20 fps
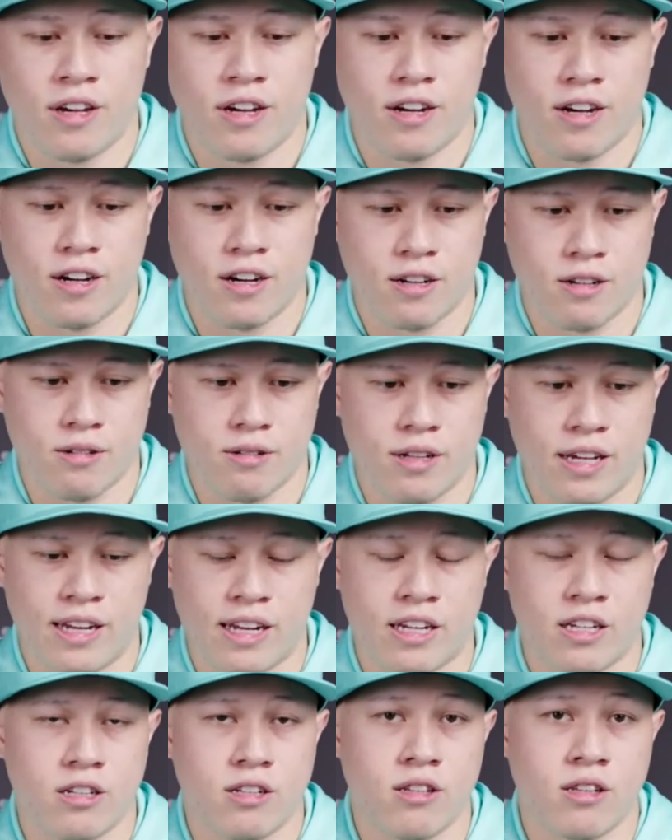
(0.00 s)

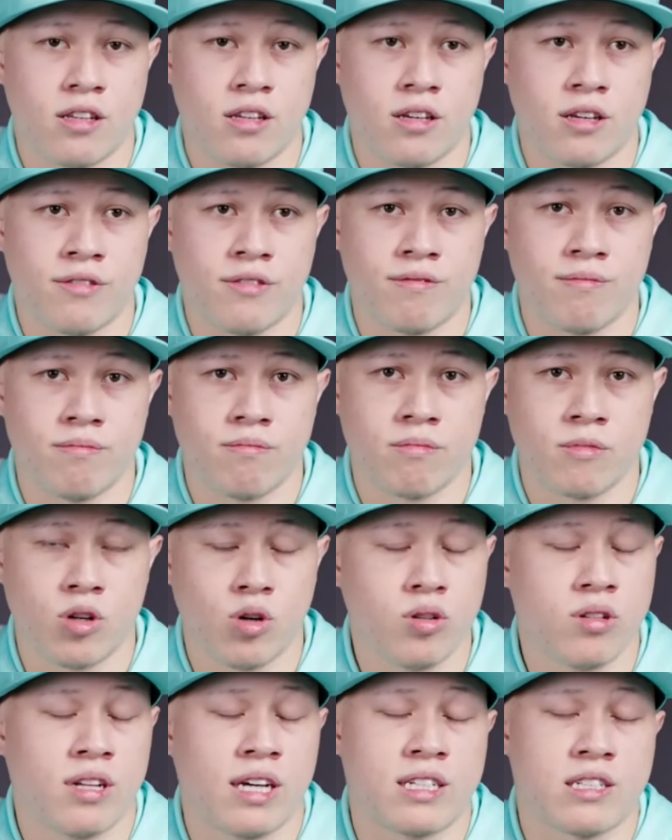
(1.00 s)
The
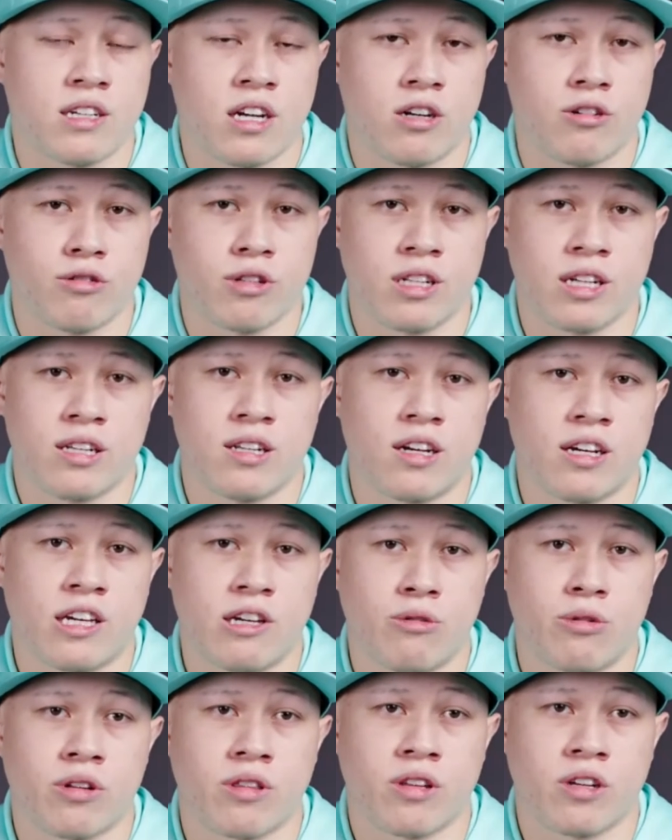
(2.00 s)
Golden Knights got really
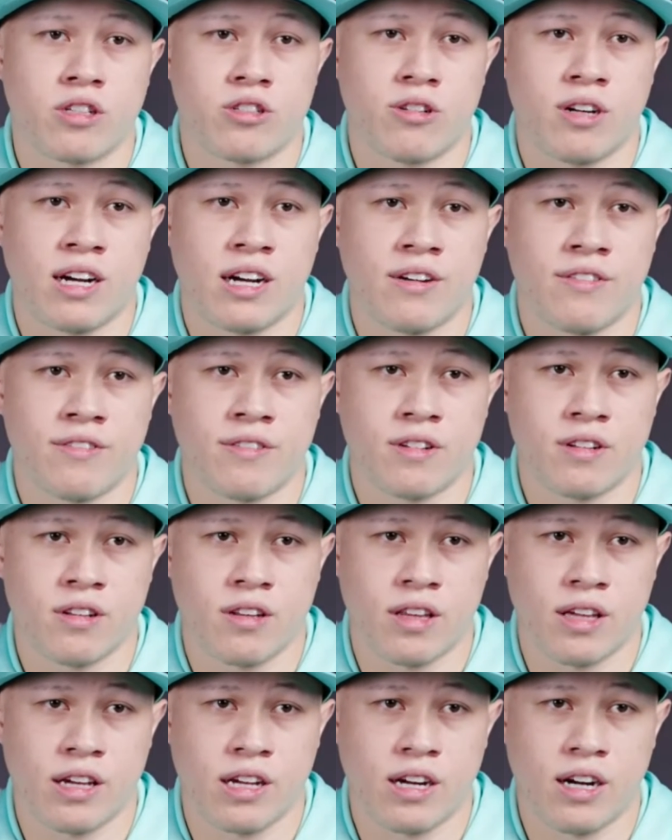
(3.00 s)
lucky with their draft.
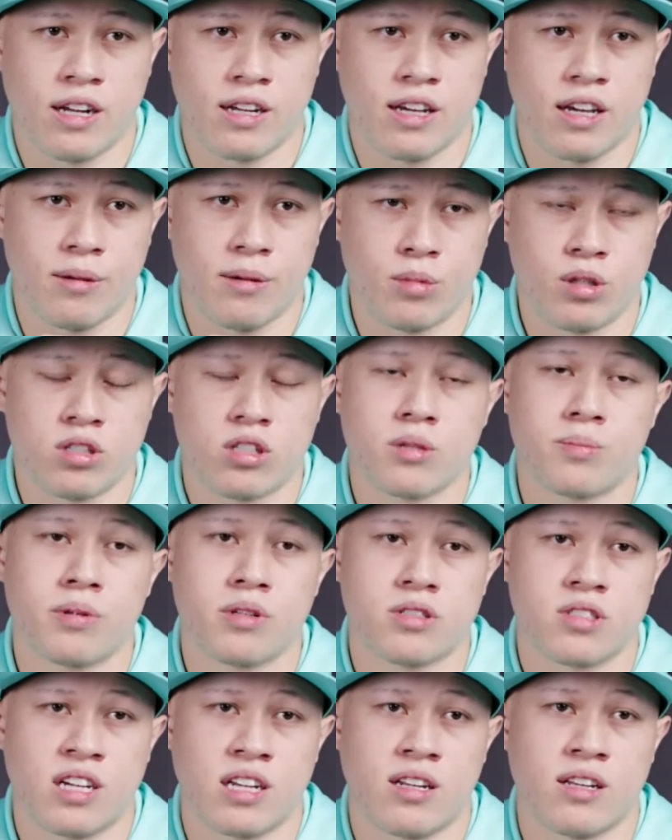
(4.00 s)
They got a
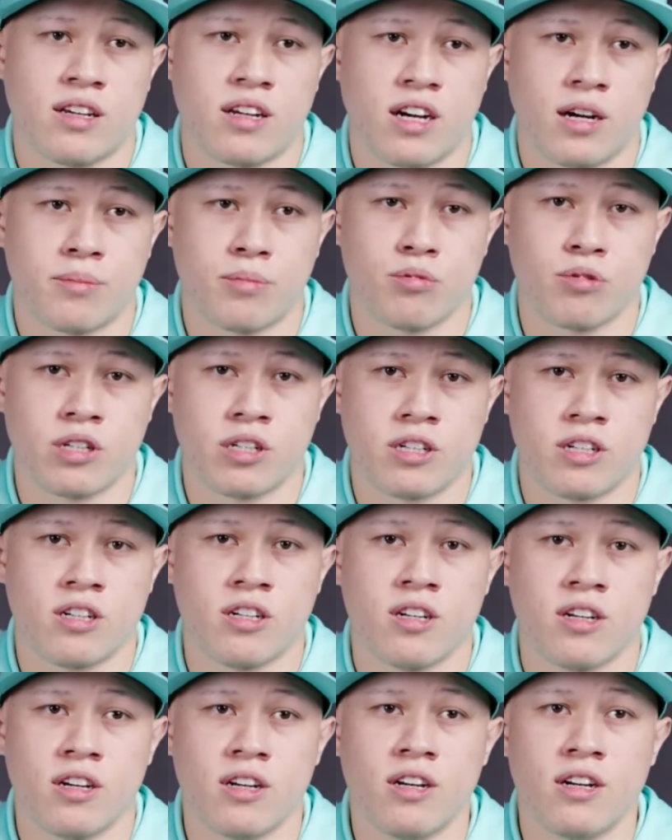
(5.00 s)
multiple Stanley Cup
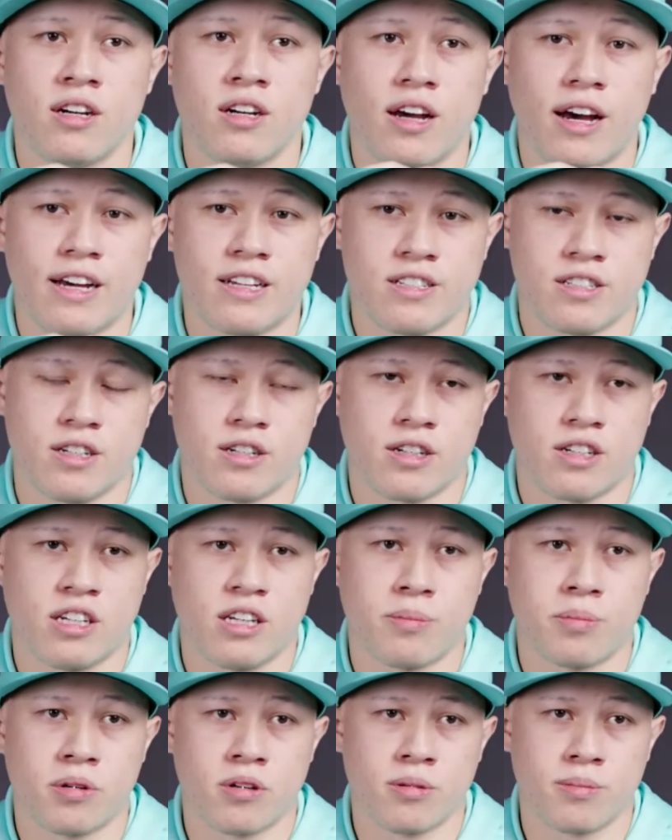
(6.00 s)
winner as their
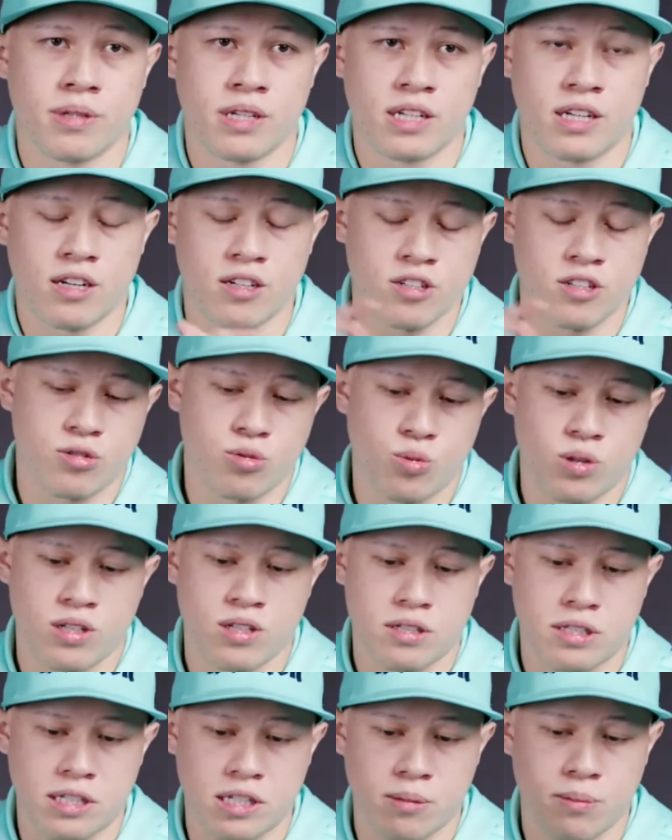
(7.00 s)
keeper because
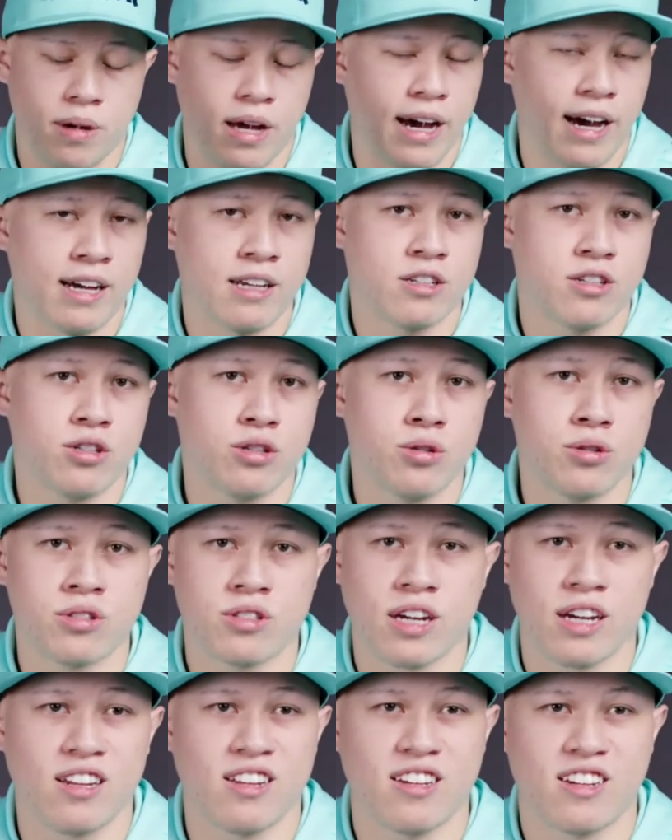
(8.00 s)
one team had two
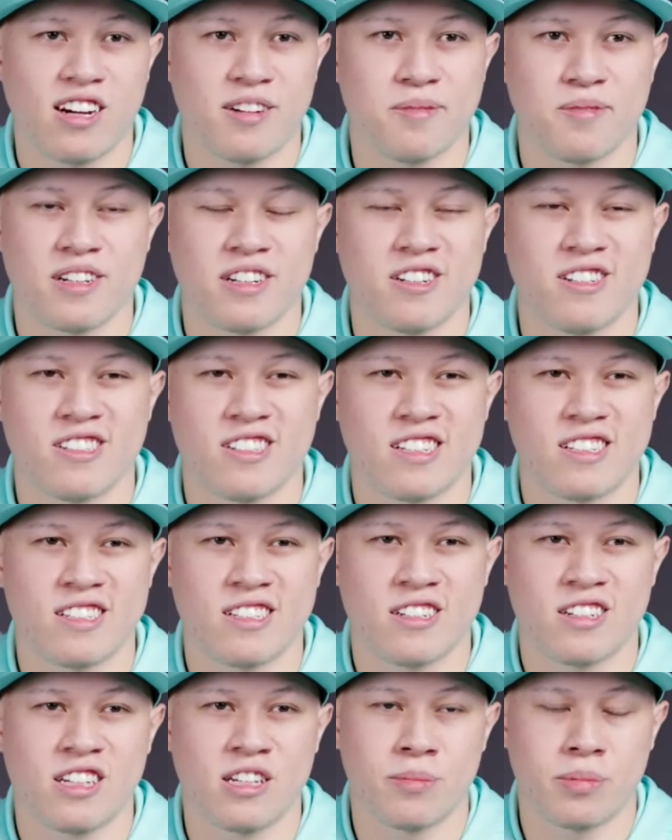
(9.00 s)
Stanley Cup winners as
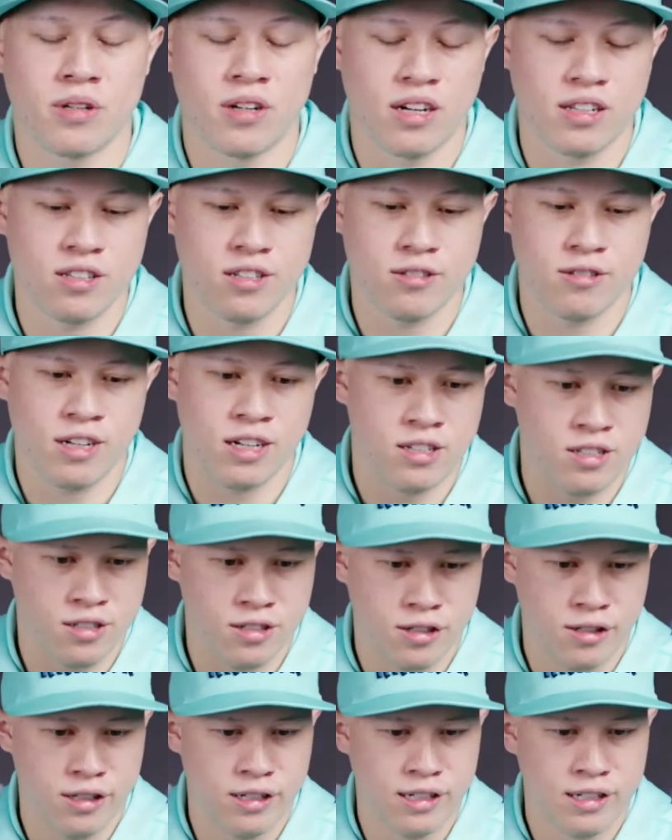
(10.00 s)
their keeper on their
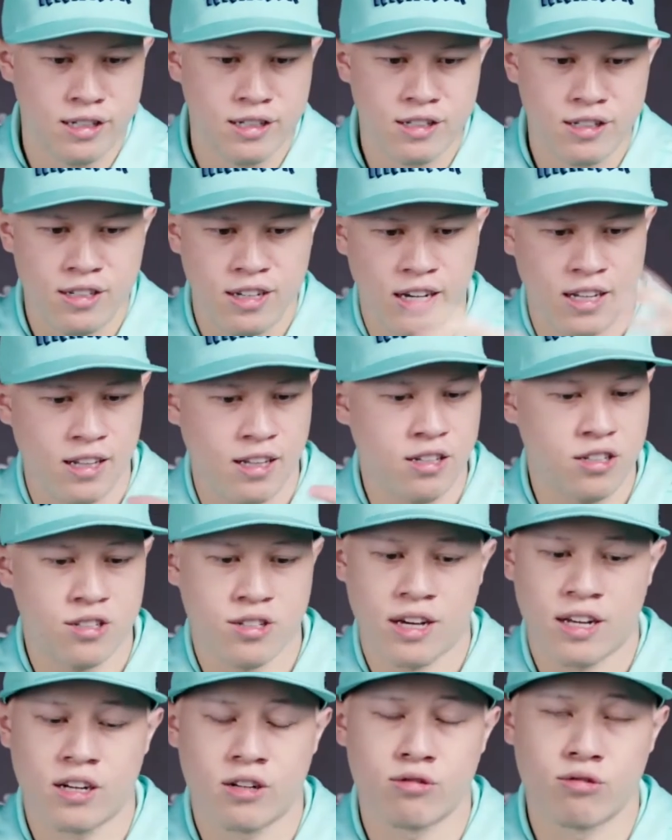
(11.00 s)
roster, and they
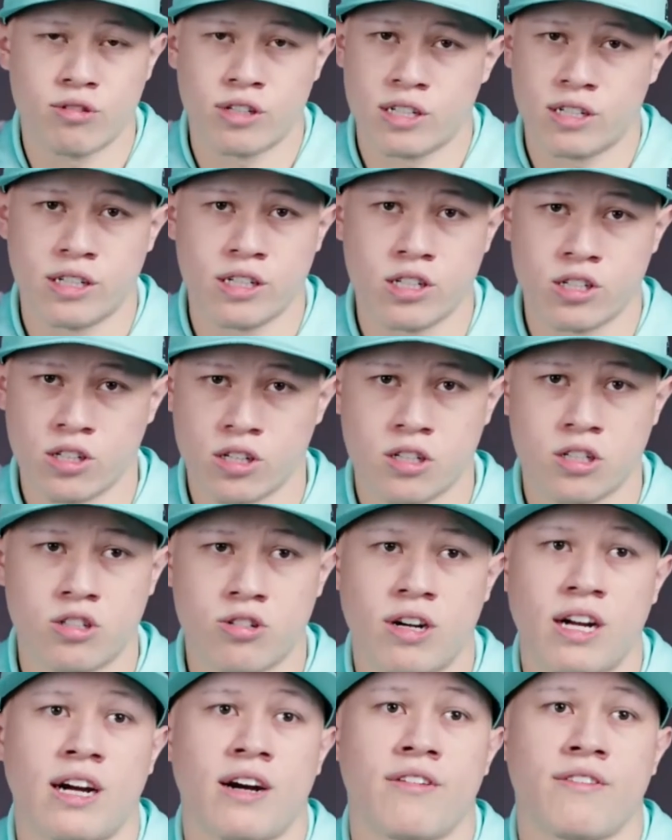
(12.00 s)
just had a really good
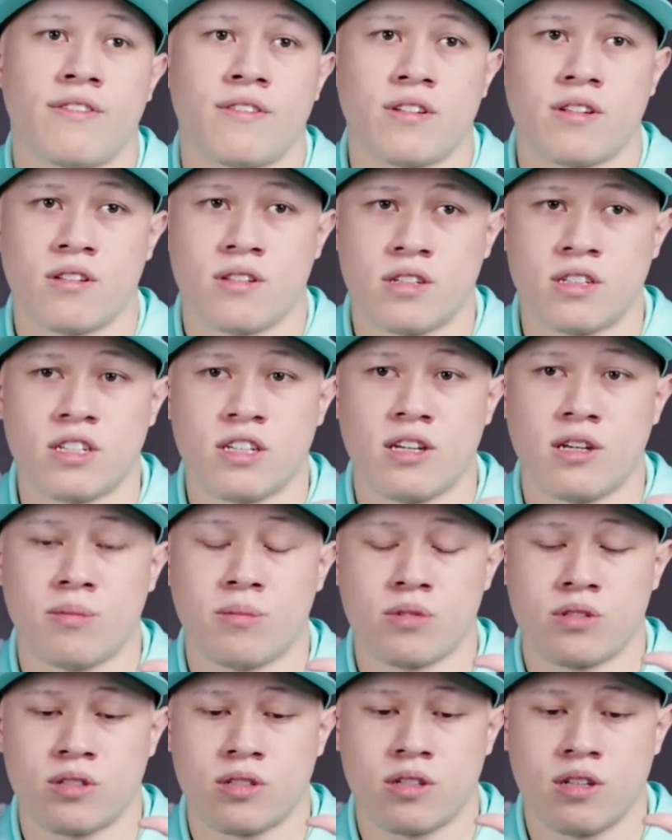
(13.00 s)
draft. The
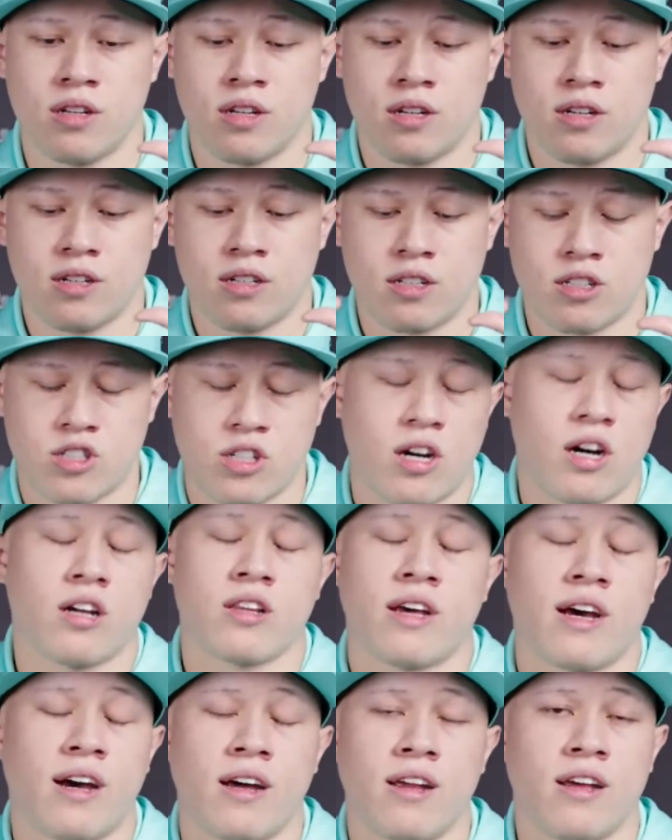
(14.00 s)
teams
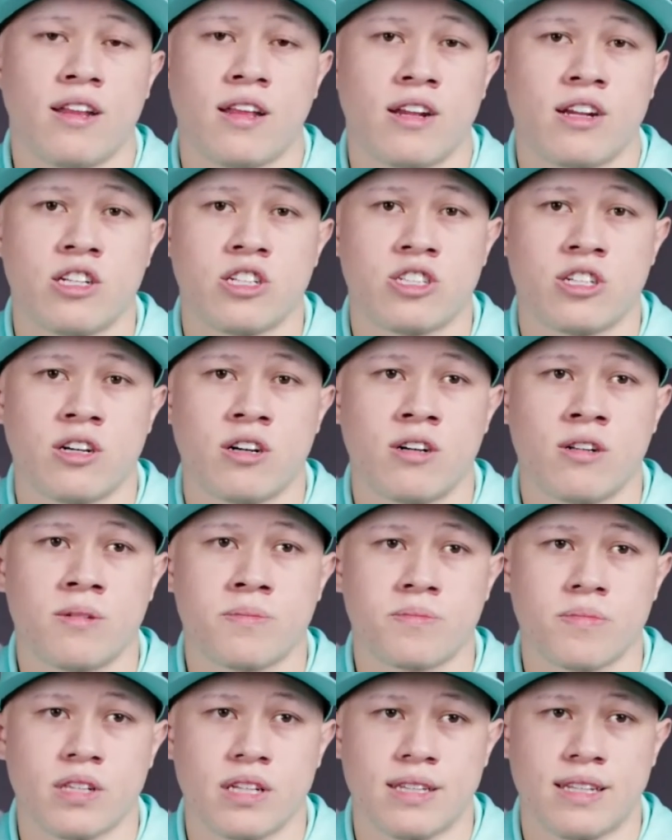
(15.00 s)
saw that in the
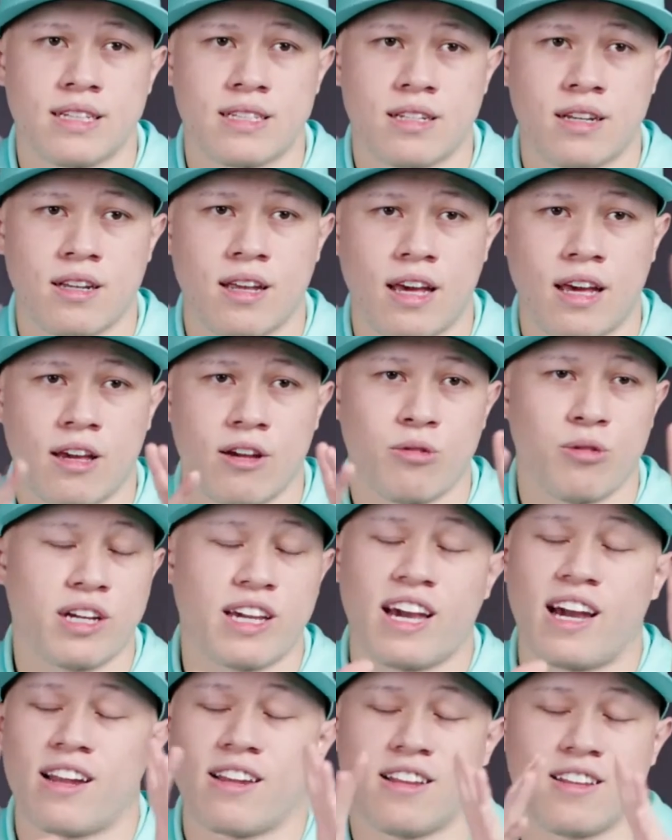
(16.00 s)
NHL, and they said, hey,
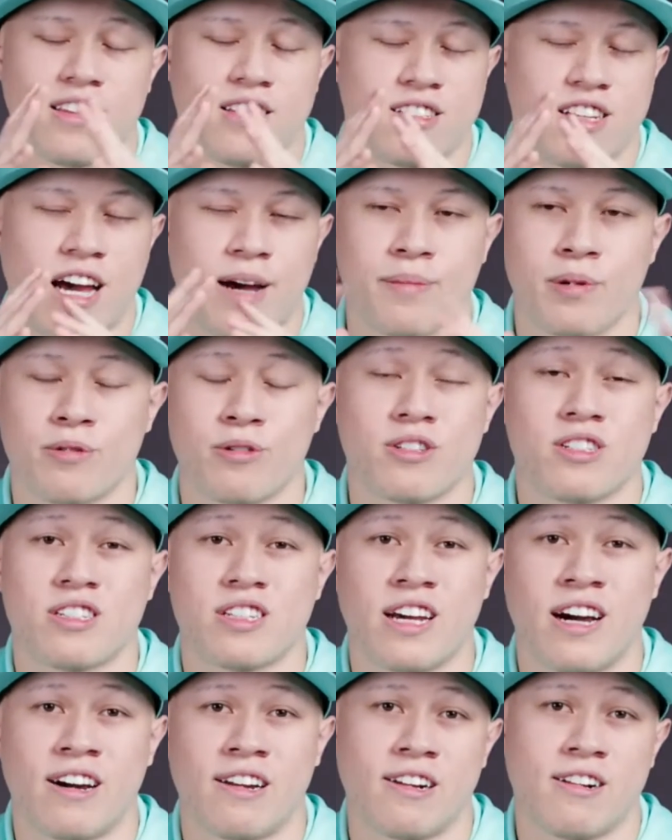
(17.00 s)
we can't let this happen with
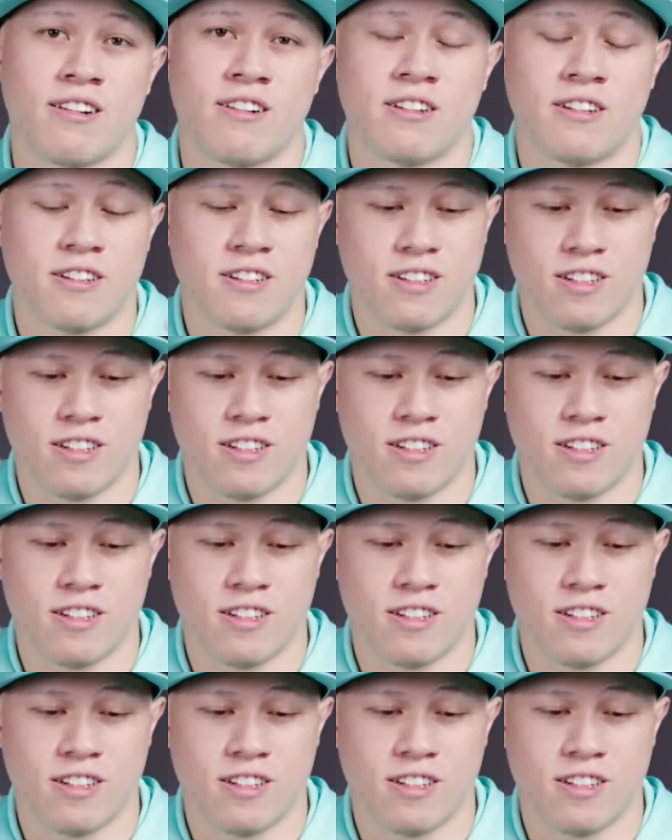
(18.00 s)
Seattle.